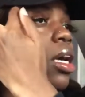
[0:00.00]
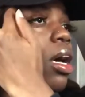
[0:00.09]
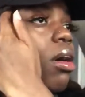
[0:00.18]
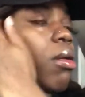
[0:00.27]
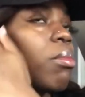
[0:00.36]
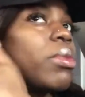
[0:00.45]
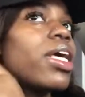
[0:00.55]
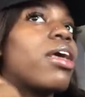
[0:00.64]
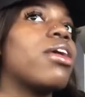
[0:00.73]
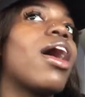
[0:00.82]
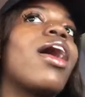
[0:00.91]

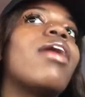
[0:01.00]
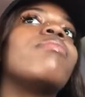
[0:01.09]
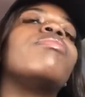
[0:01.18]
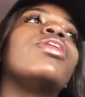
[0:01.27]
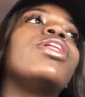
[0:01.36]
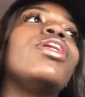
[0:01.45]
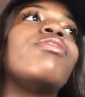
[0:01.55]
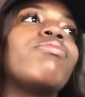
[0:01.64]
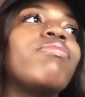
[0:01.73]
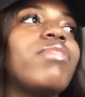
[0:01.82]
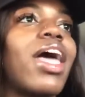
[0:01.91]
But I believe
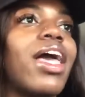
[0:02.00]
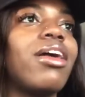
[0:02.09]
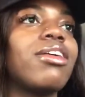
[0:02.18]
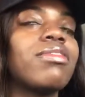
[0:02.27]
like